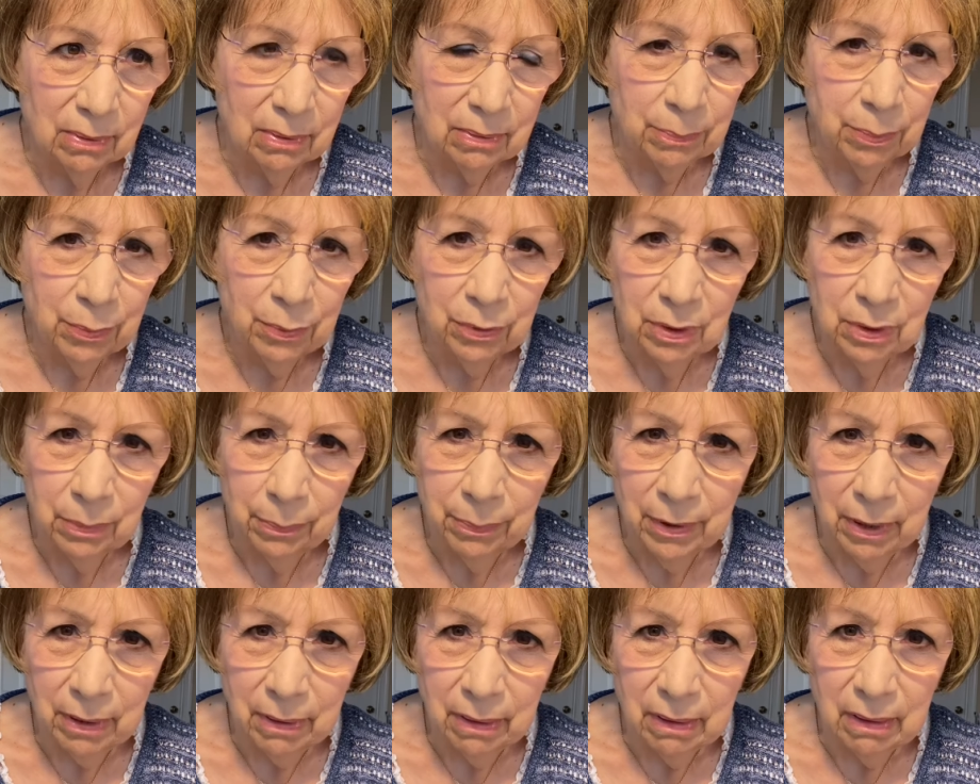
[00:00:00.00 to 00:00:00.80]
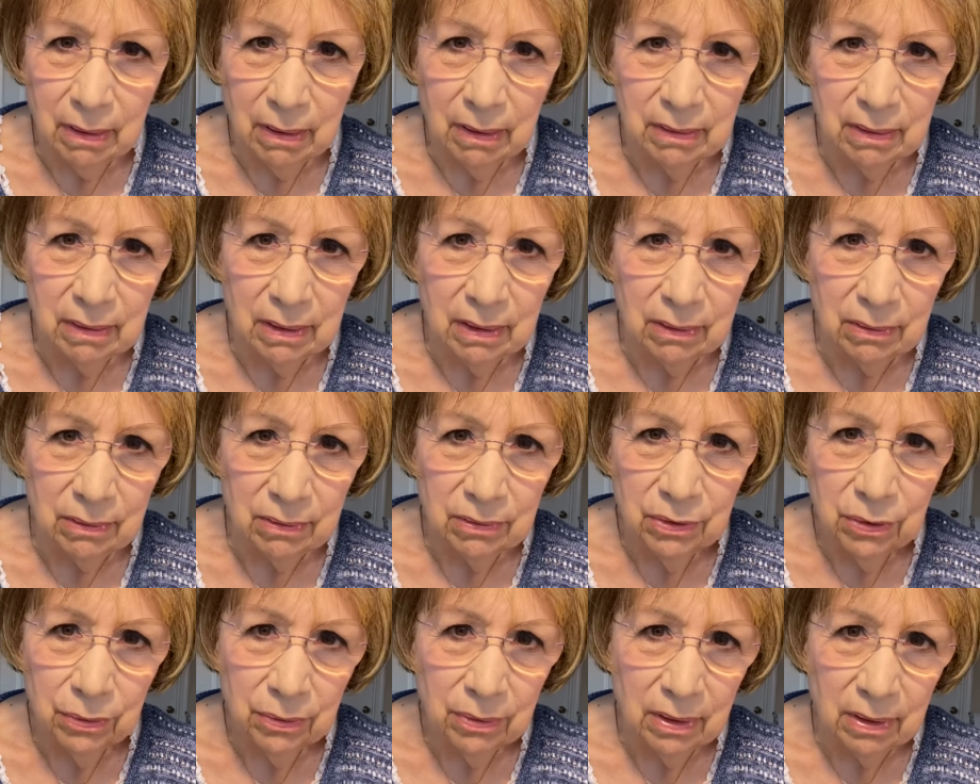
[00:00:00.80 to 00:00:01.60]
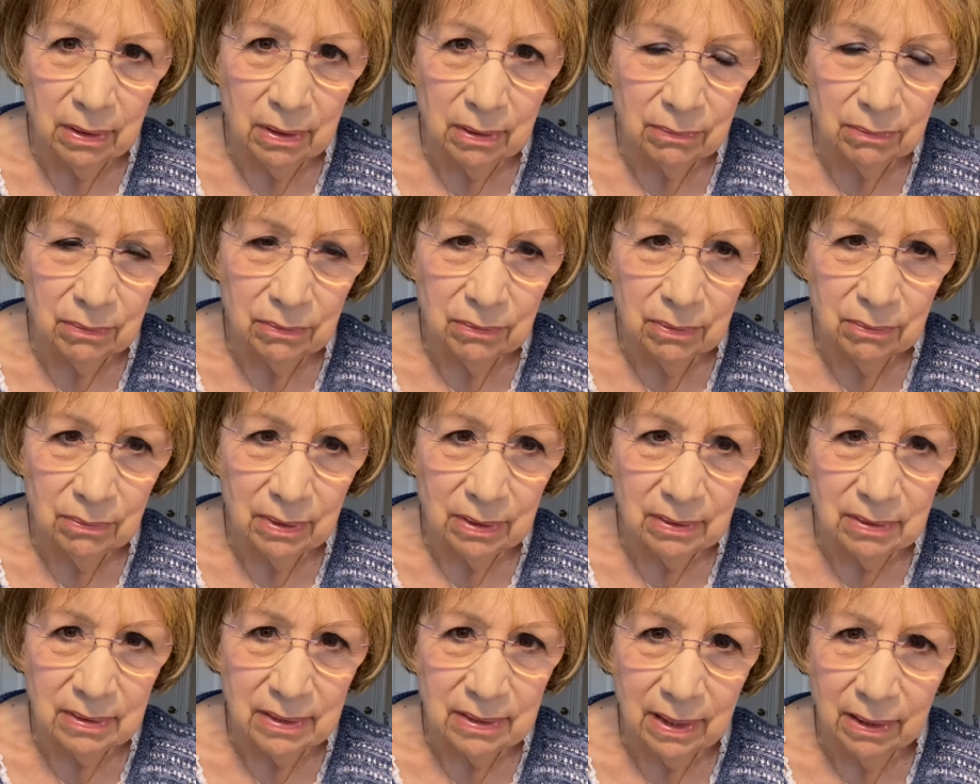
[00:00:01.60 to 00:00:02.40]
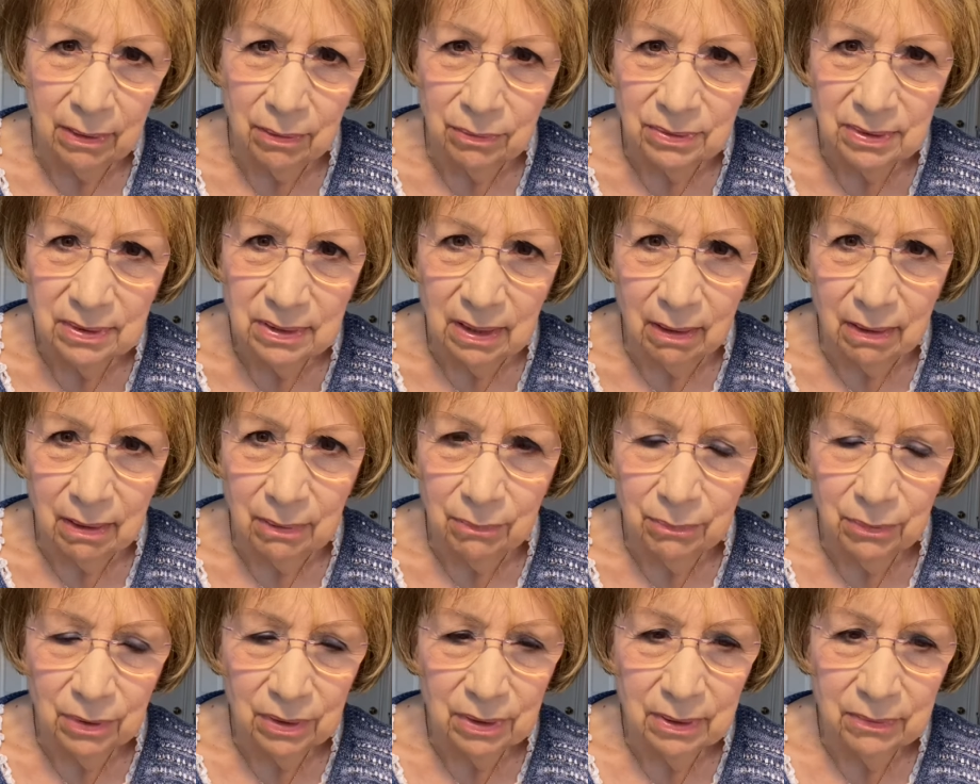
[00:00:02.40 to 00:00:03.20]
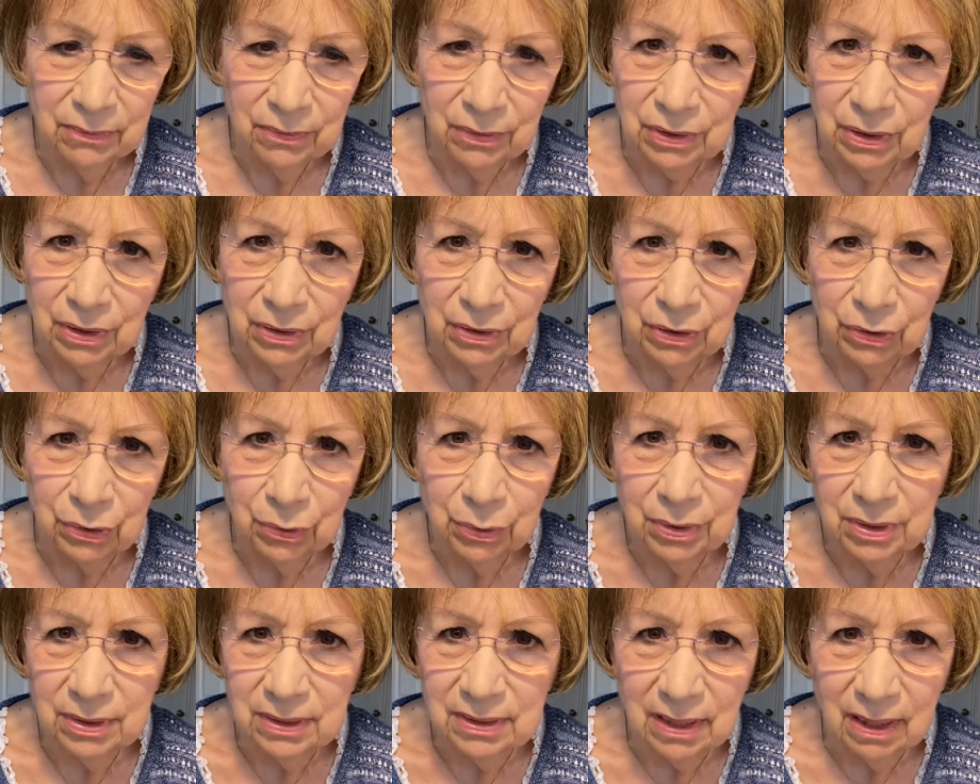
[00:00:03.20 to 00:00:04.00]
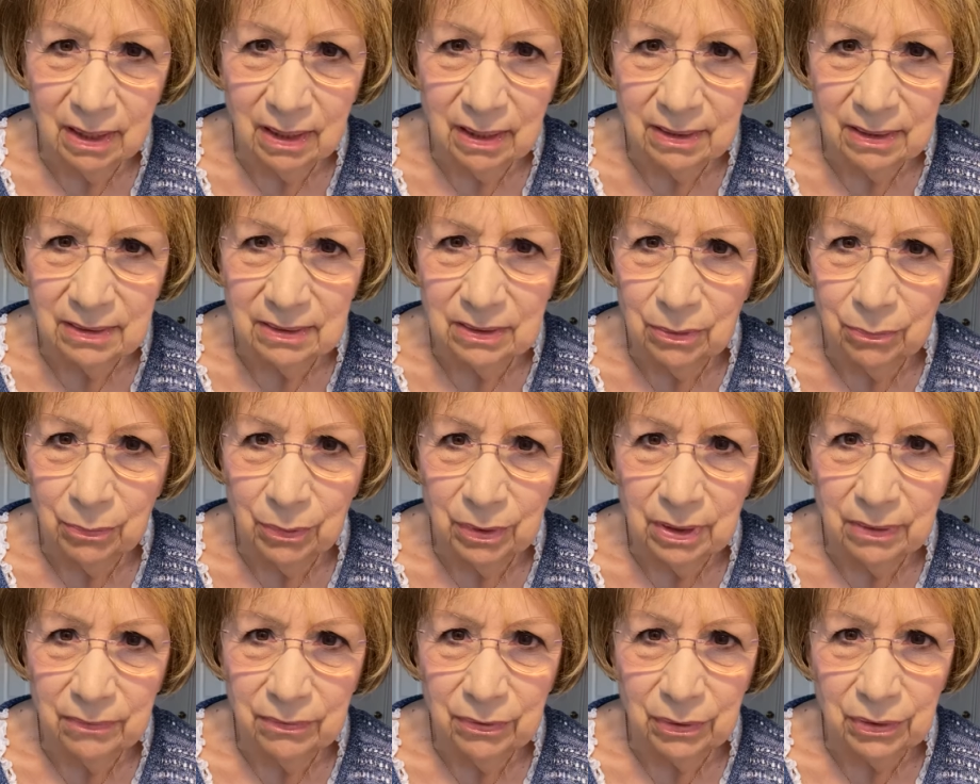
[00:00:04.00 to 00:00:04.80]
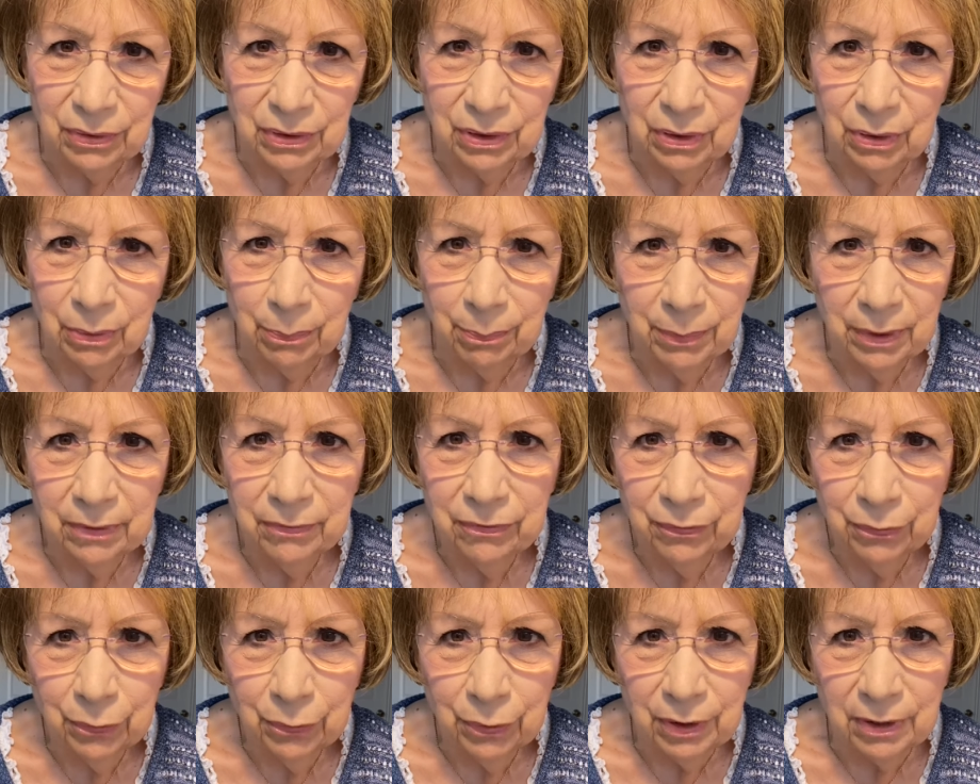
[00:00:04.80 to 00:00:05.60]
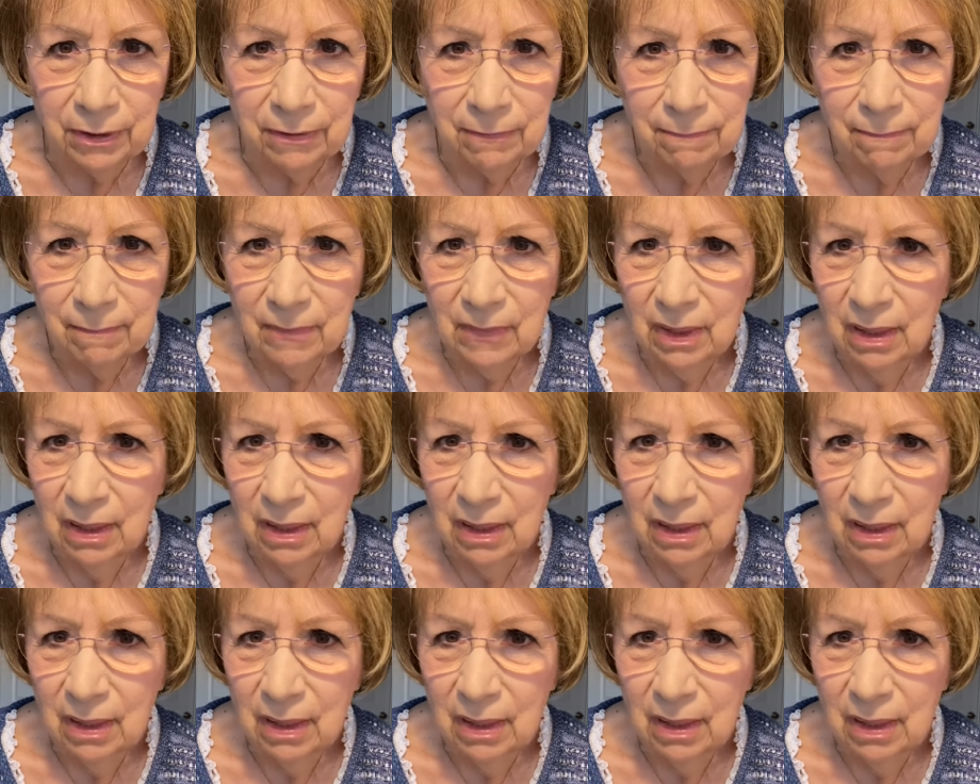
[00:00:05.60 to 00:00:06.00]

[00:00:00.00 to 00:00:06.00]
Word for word: put upon and and and downside whatever, you know, criticized and whatever, you know, be free.